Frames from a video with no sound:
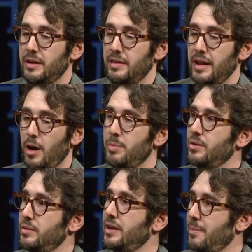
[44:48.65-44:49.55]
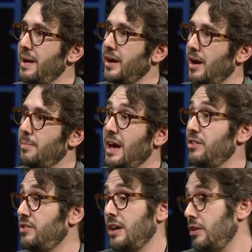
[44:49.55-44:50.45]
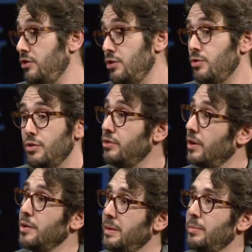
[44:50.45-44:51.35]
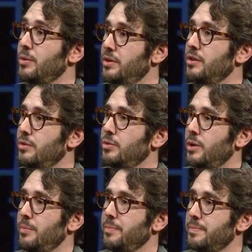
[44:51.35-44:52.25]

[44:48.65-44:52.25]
that help you get back up, as, as you do to other people who need you as well.